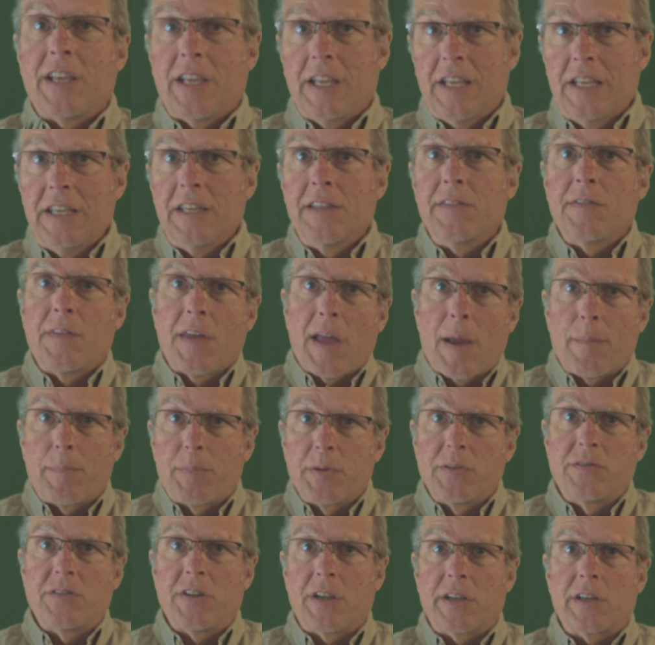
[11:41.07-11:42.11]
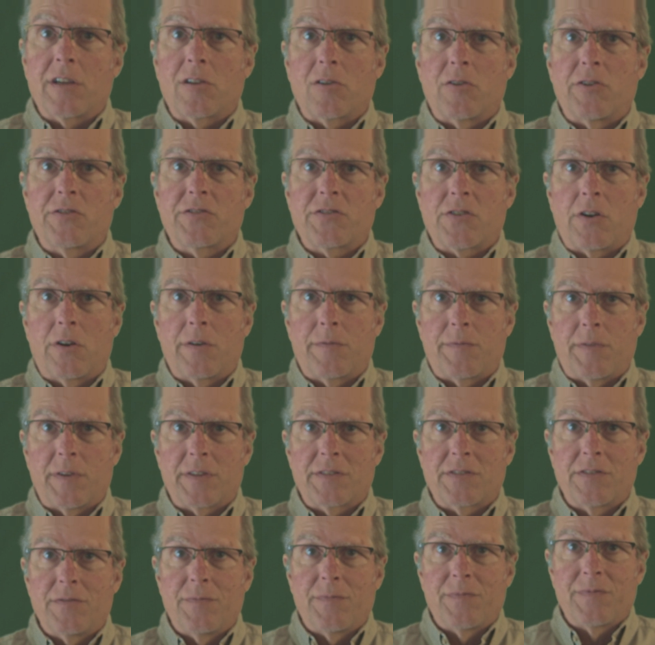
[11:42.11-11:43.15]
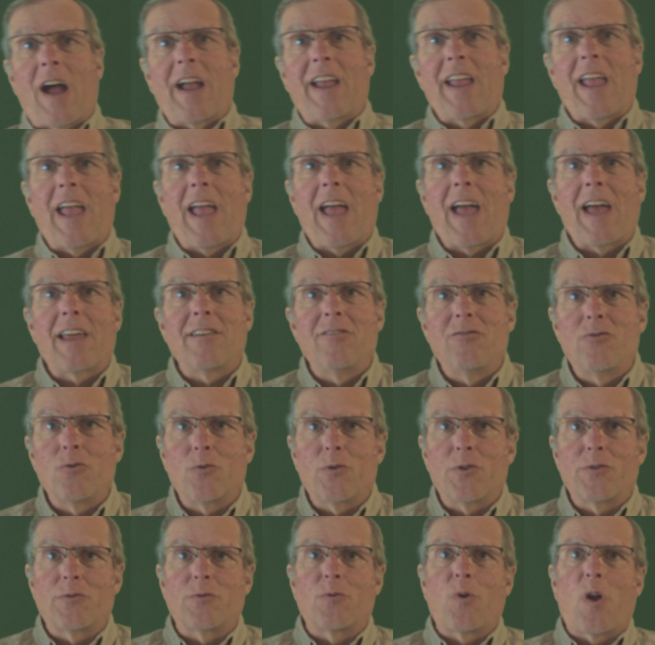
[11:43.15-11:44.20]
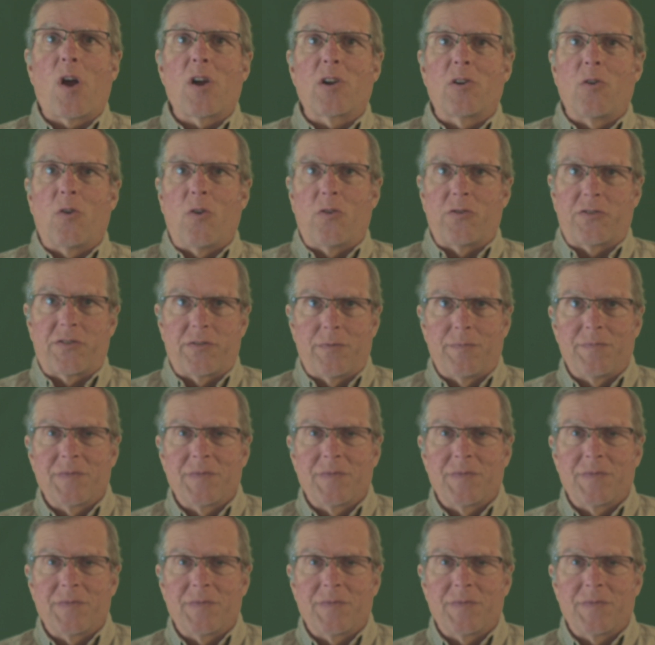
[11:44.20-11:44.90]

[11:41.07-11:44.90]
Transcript: in that particular surface. I had George Ruggles.